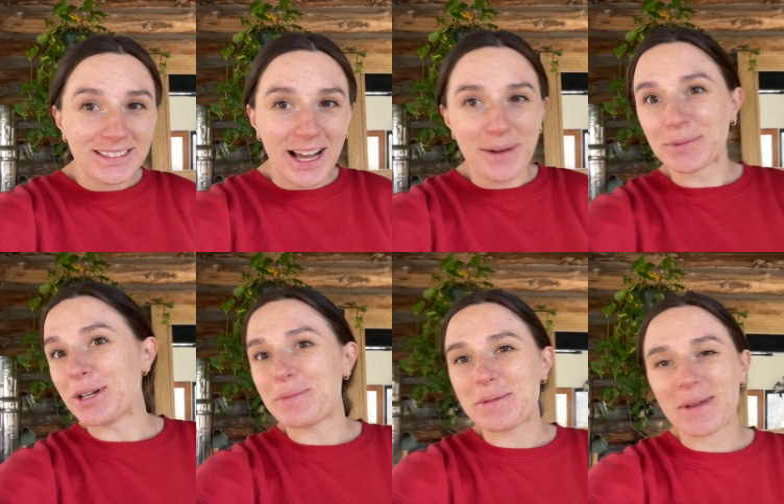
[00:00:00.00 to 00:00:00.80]
I'm
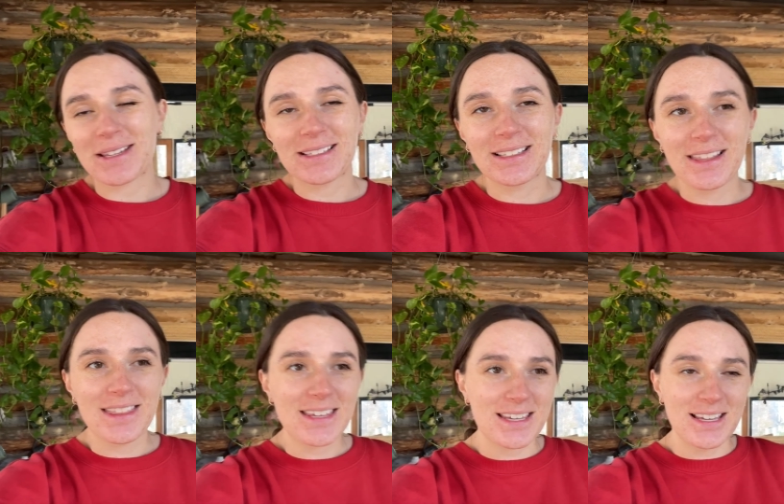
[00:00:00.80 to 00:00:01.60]
going to be making
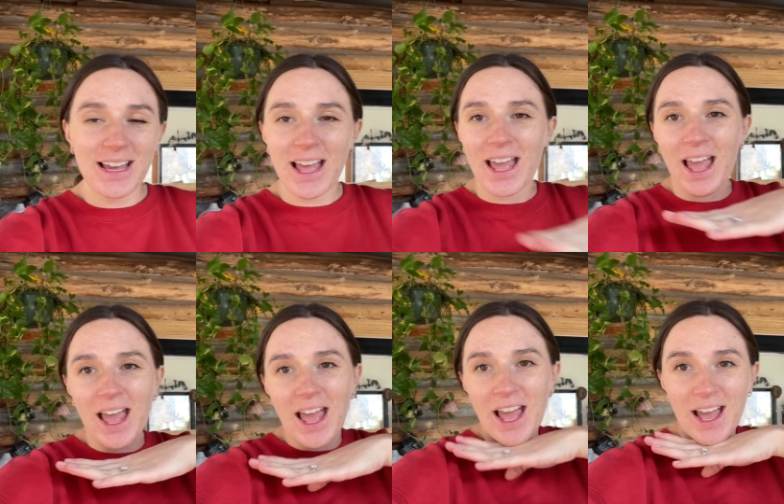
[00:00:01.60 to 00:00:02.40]
the
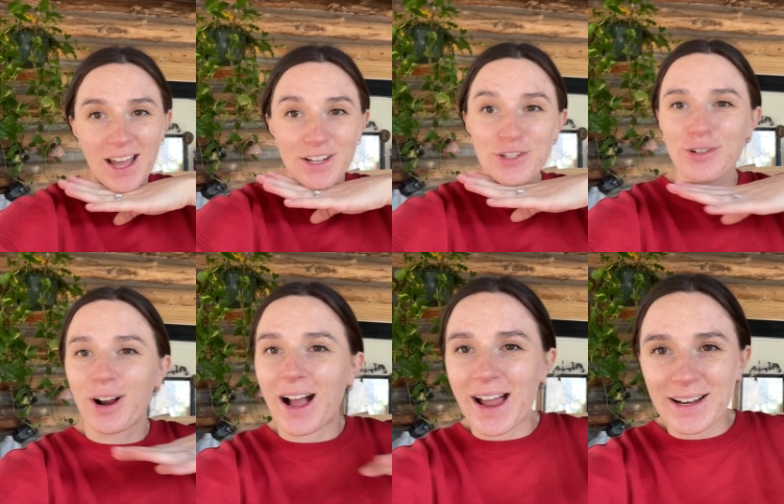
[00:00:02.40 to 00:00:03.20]

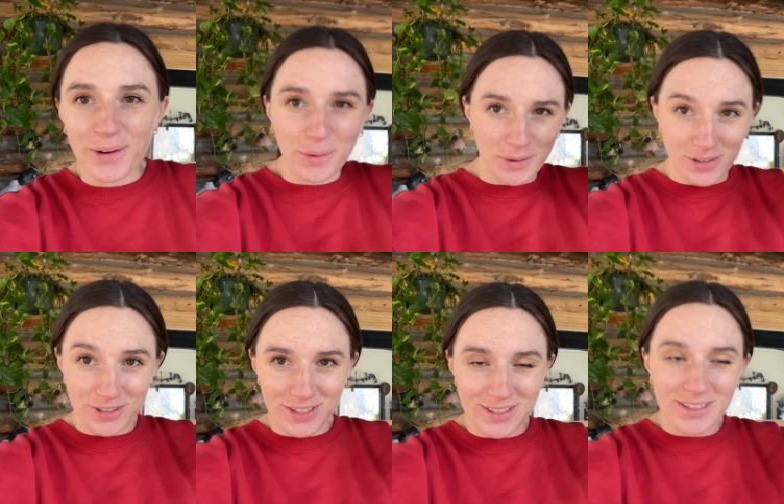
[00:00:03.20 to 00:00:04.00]
dried
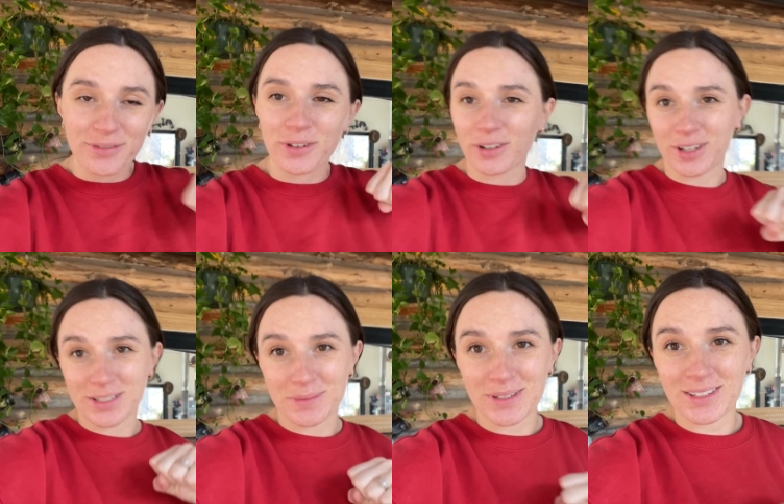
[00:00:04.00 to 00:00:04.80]
oranges for
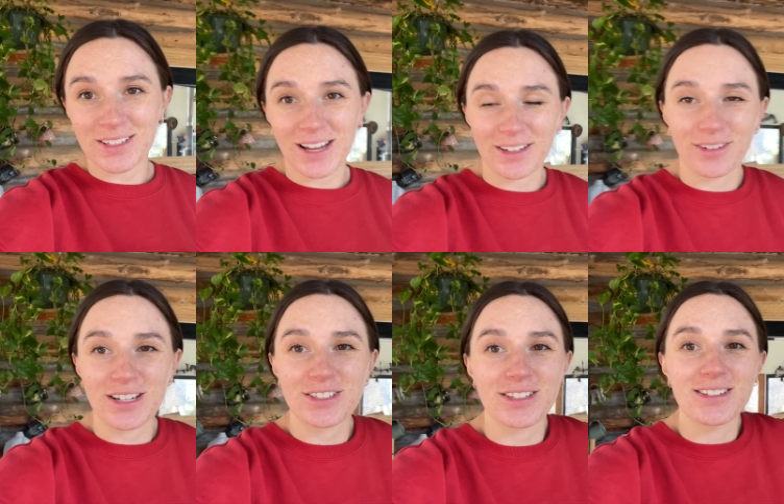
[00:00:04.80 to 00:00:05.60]
Christmas
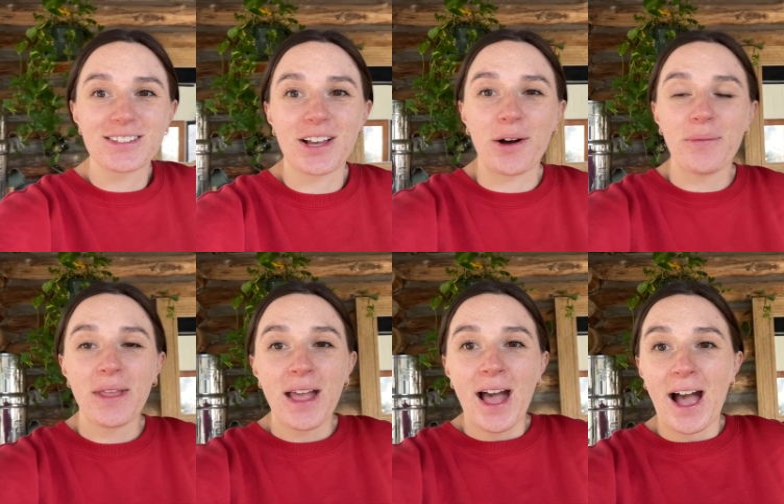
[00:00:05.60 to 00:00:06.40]
decoration. So
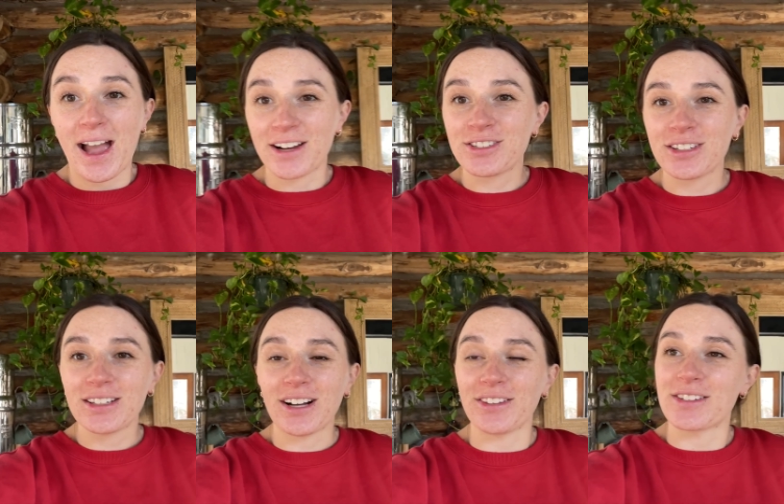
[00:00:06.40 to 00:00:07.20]
I actually
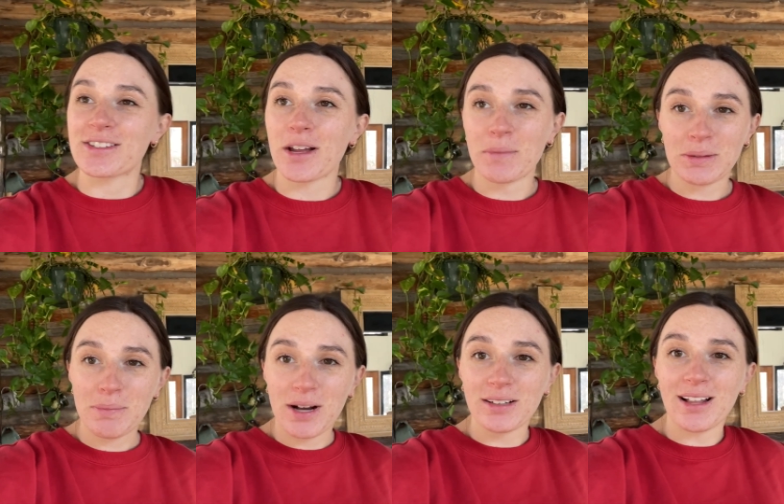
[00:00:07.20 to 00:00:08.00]
got the stomach
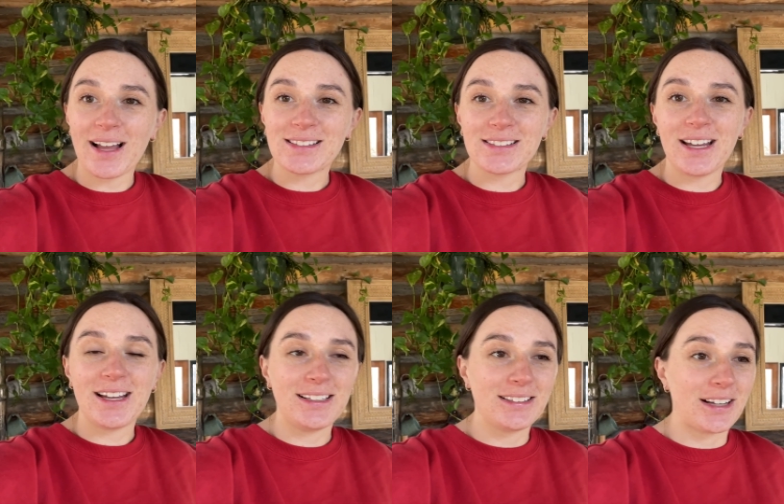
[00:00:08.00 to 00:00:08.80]
bug last
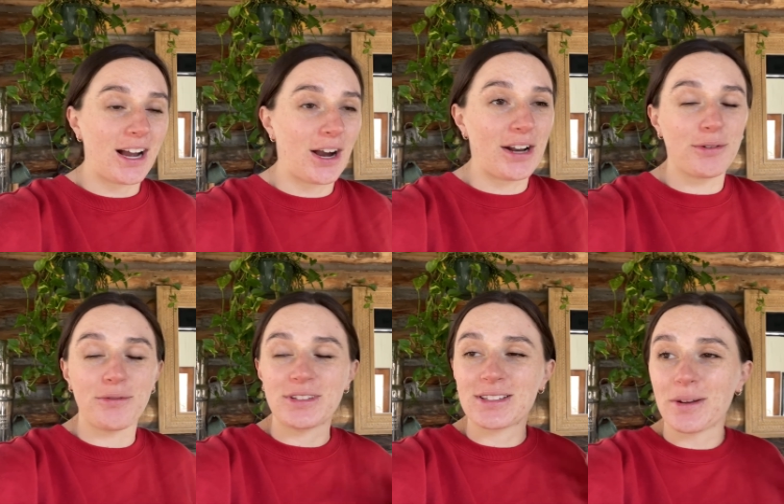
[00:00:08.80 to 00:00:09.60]
night. I don't know
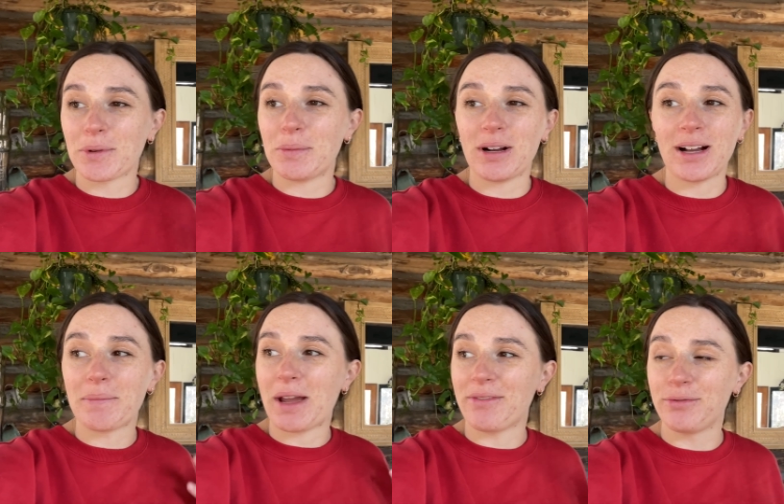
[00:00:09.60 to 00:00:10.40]
if it's stomach bug. I
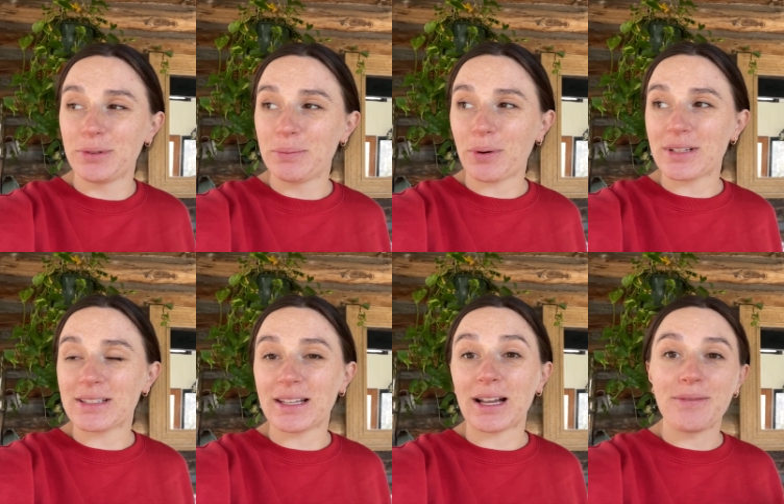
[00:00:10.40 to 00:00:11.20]
might have food
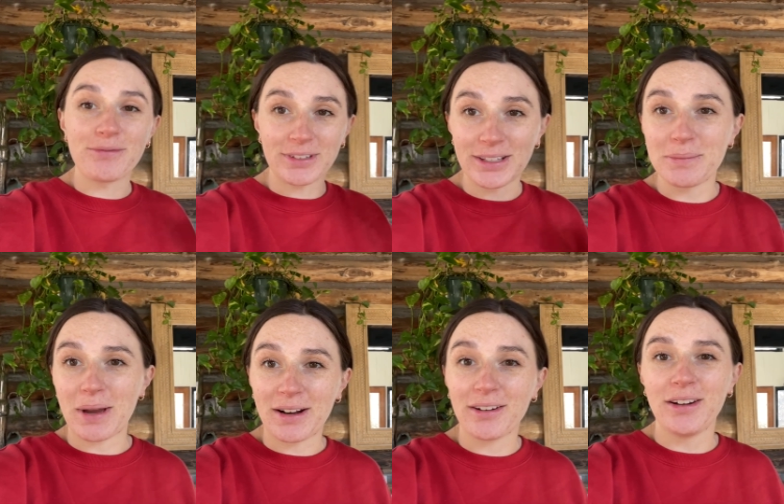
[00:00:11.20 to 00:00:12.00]
poisoning. I'm feeling
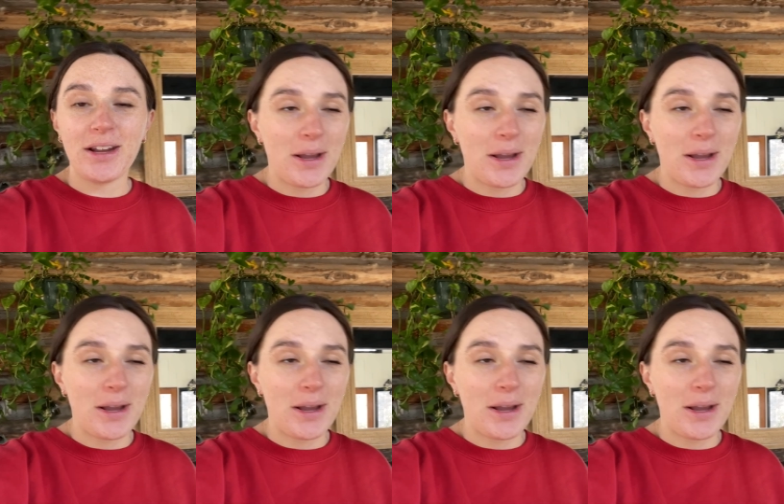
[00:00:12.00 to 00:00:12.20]
better.